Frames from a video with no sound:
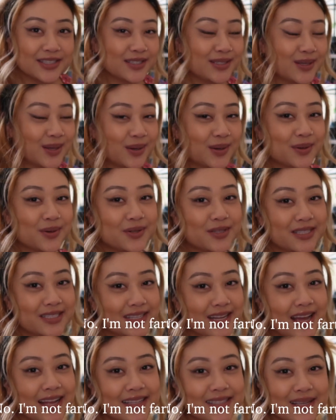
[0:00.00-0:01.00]
so
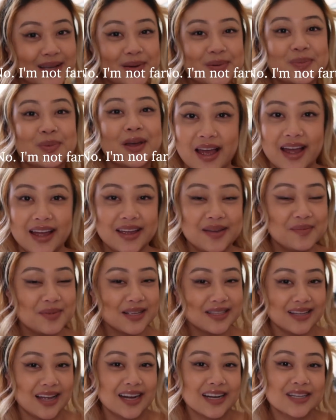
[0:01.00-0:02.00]
just a heads up. I am
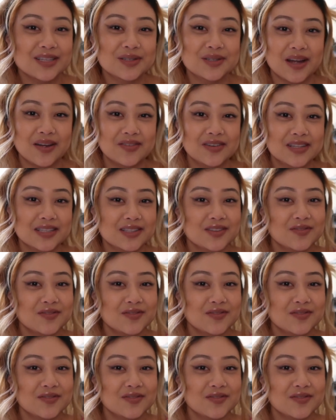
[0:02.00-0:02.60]
excited to dive into